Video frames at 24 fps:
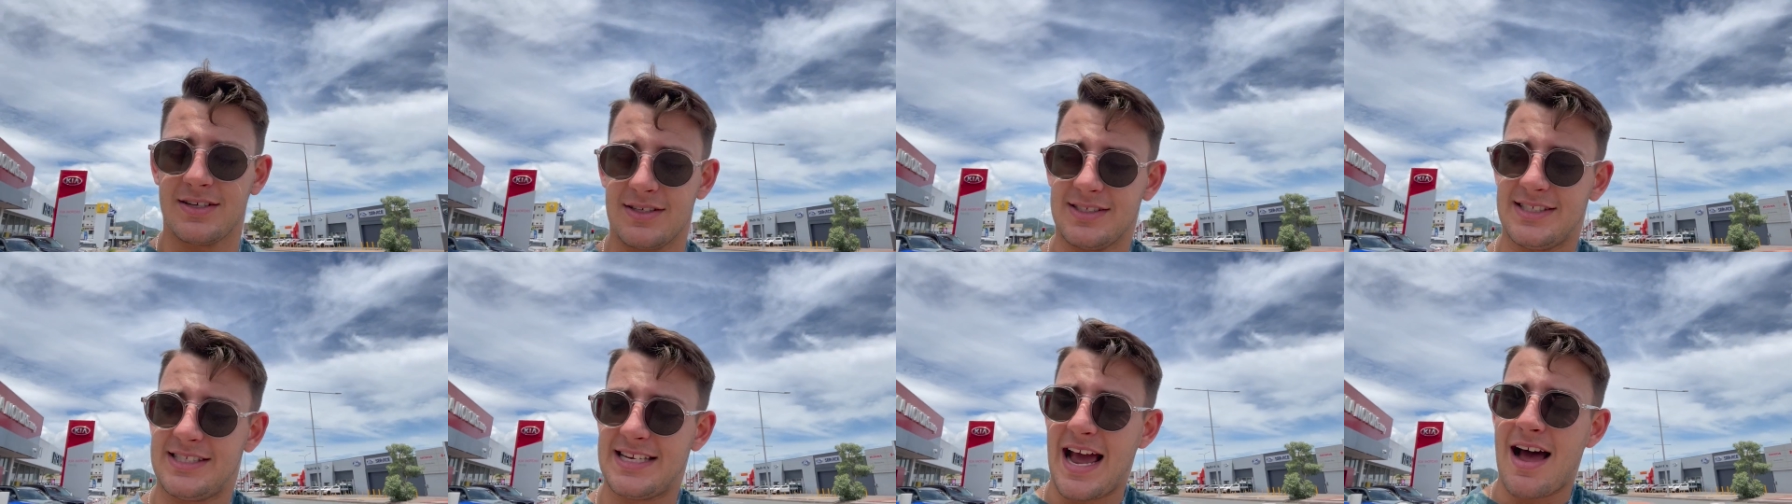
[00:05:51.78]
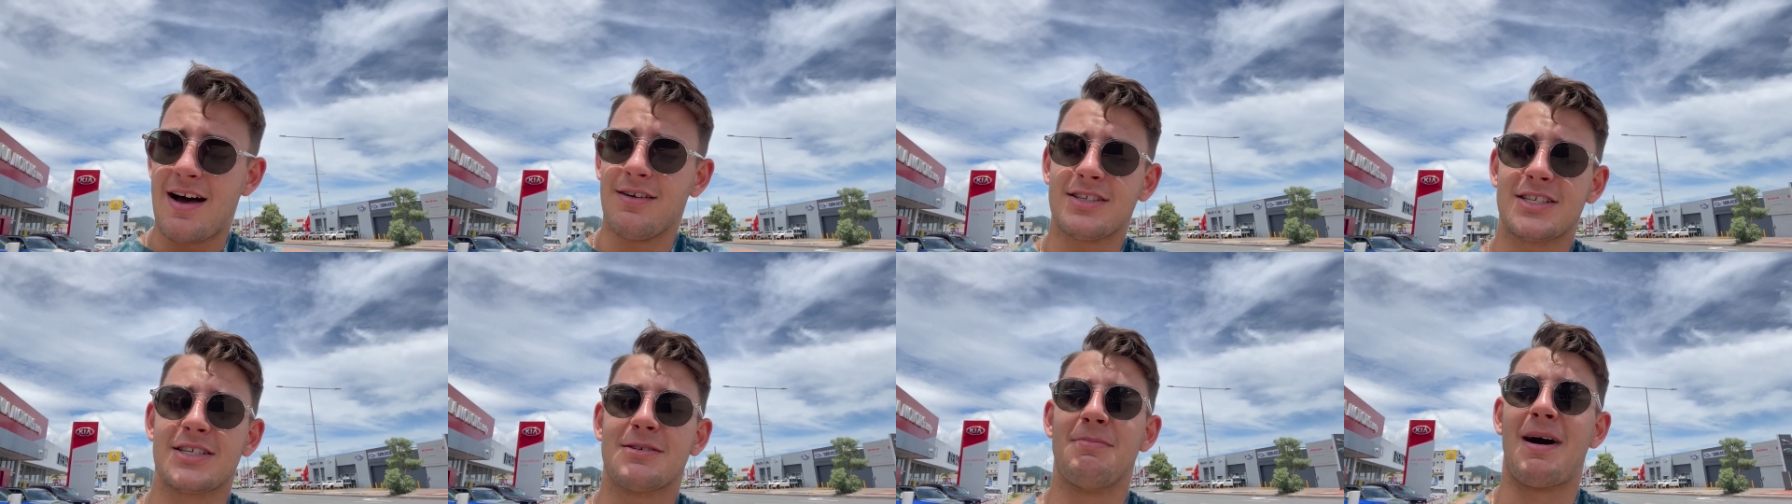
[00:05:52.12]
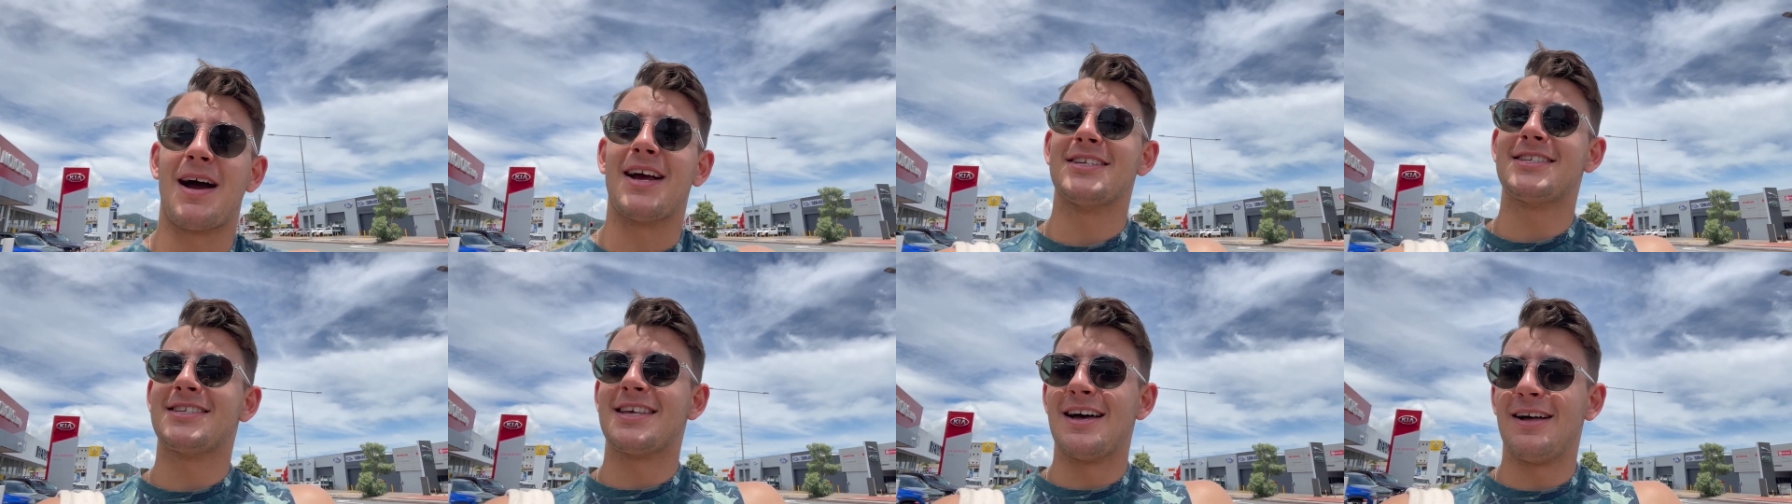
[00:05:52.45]
doused
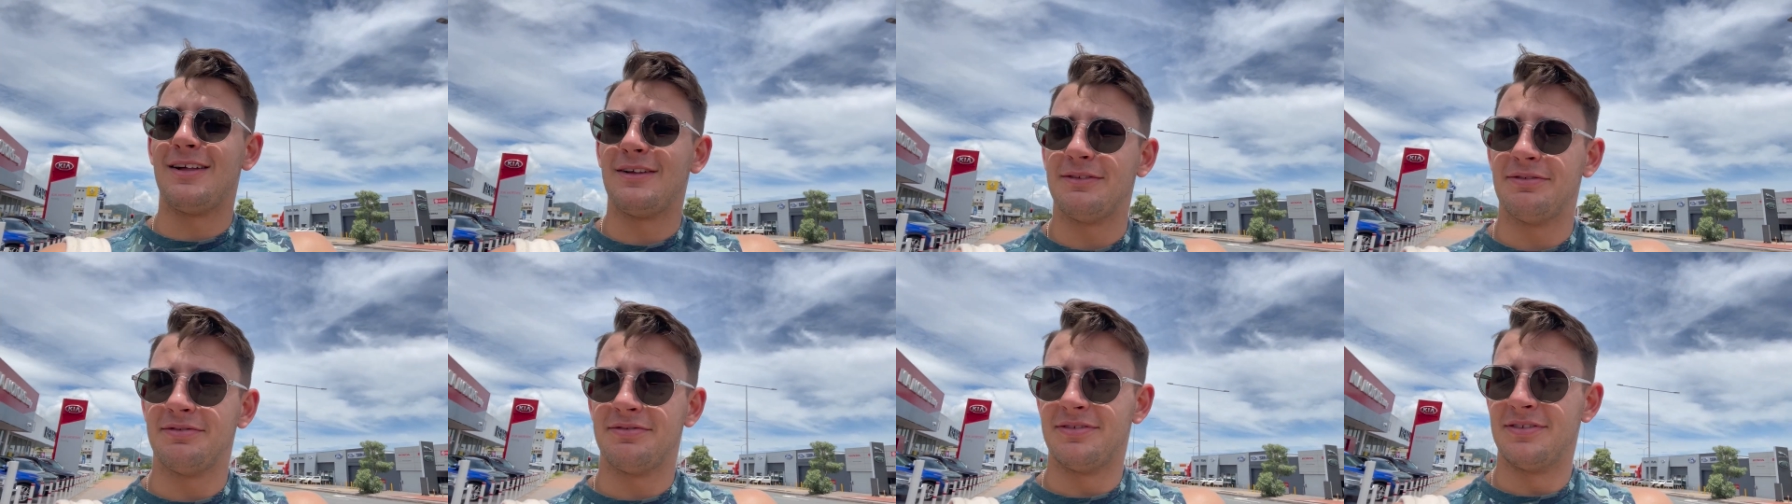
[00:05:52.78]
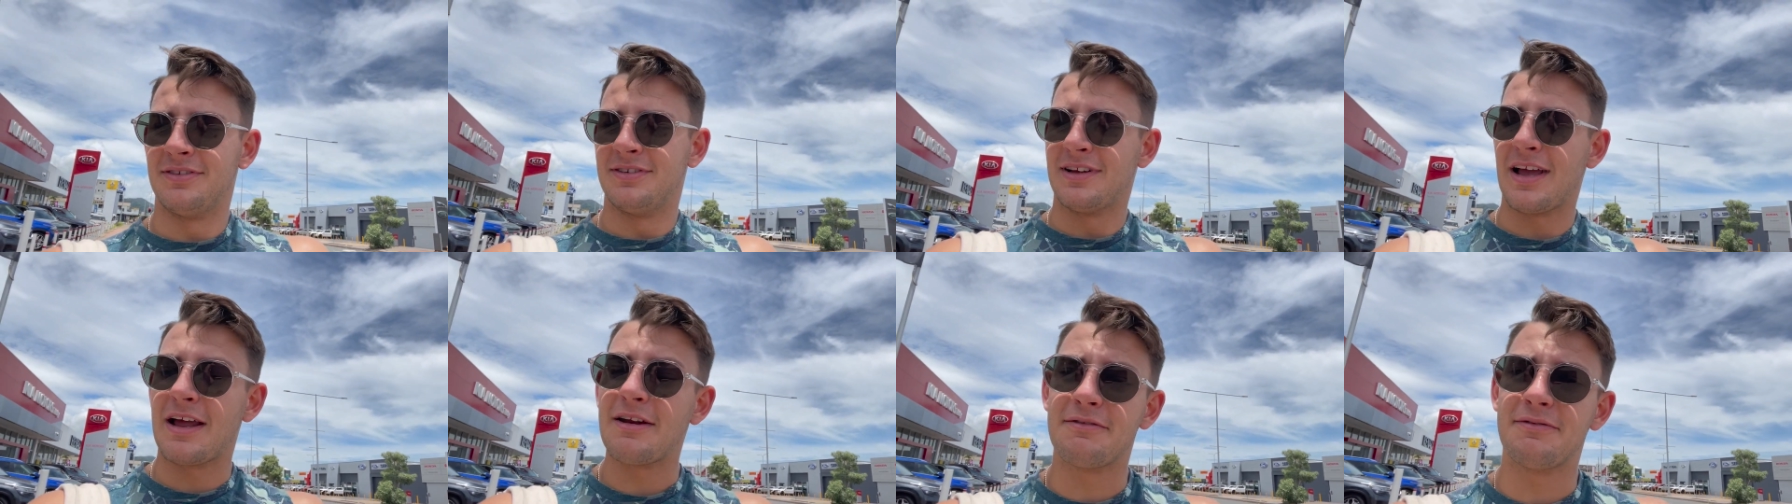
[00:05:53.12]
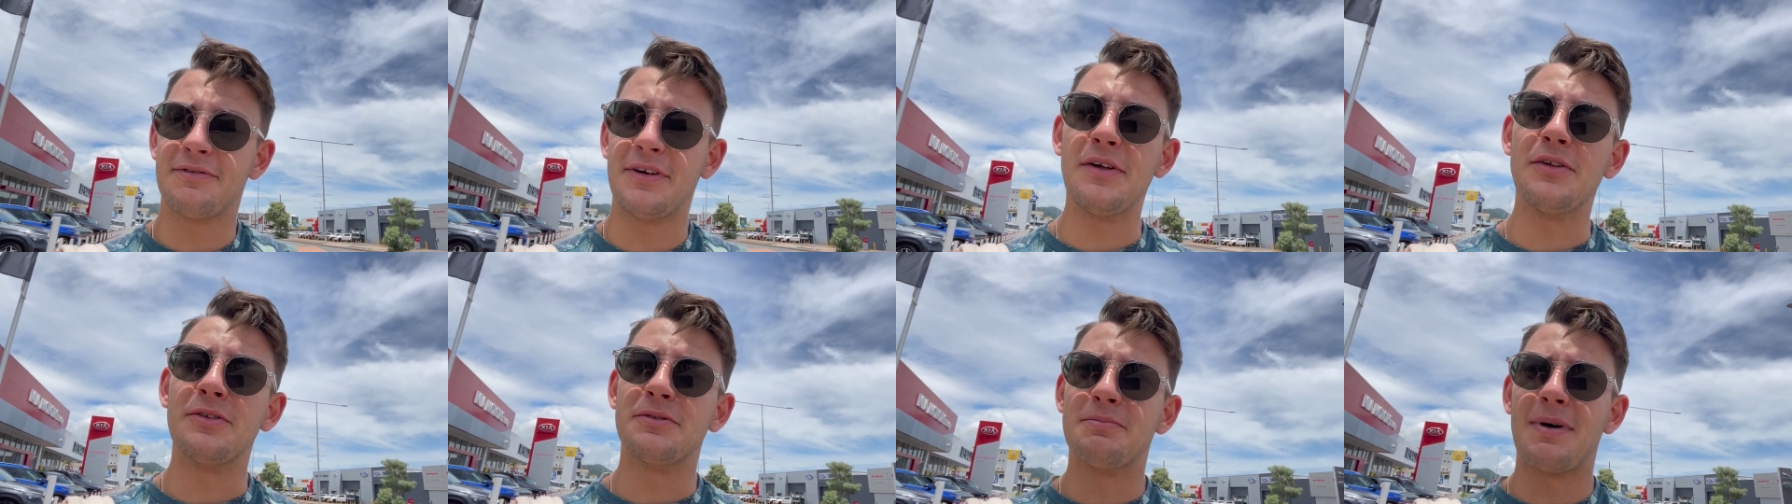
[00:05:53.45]
myself and
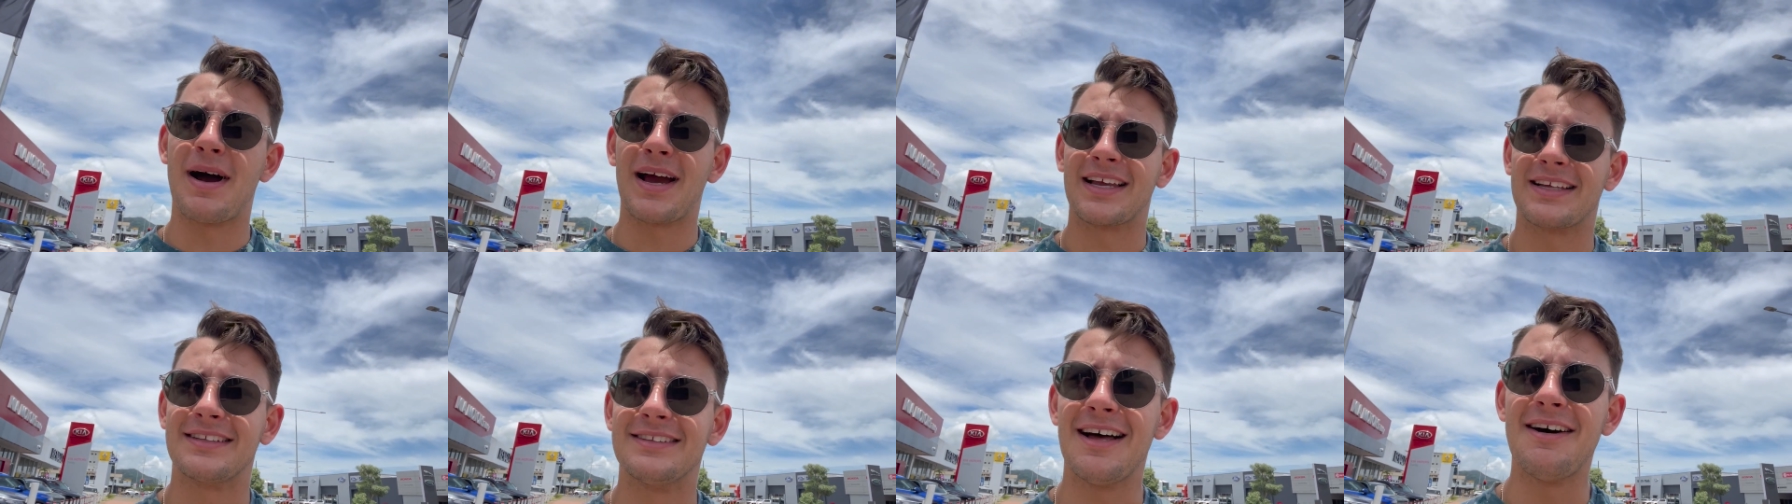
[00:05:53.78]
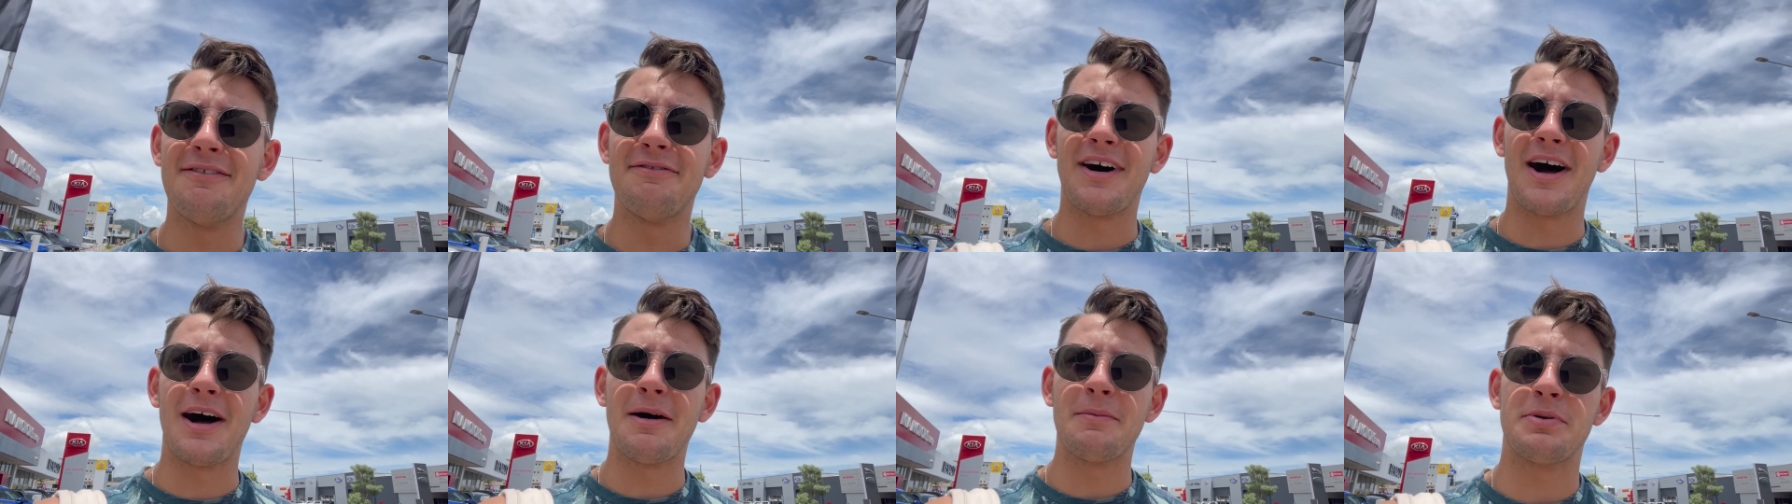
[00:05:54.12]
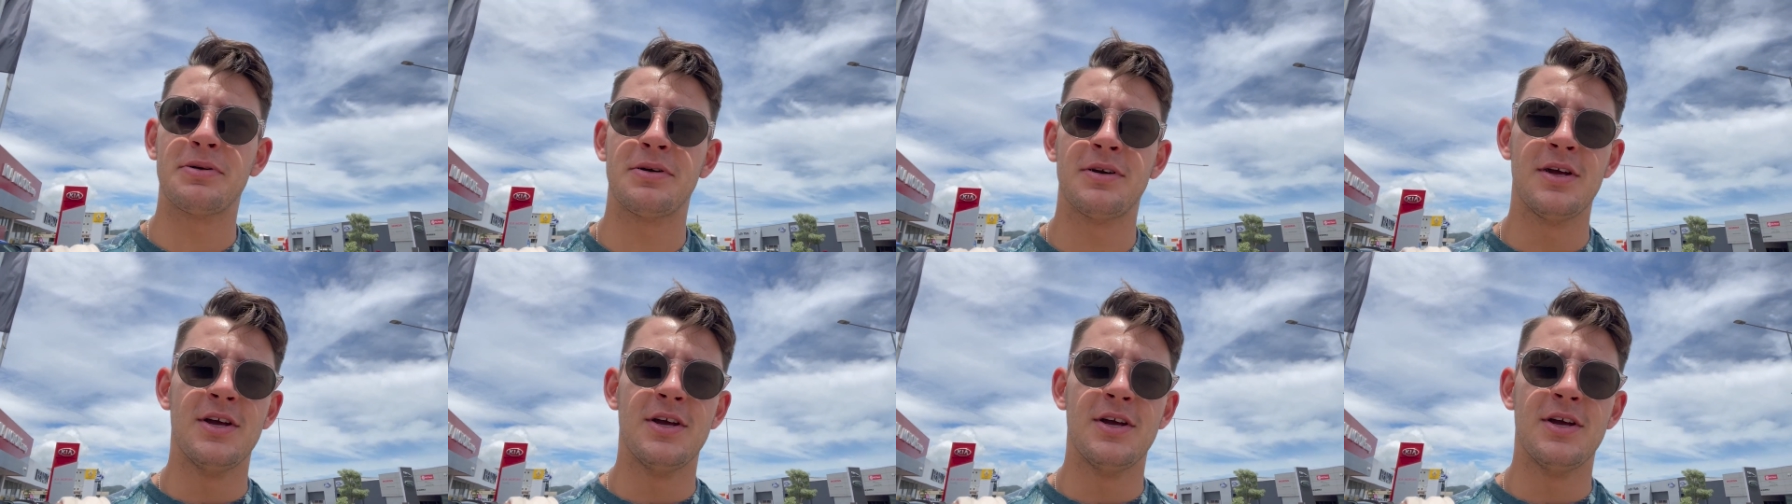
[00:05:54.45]
filled my glove up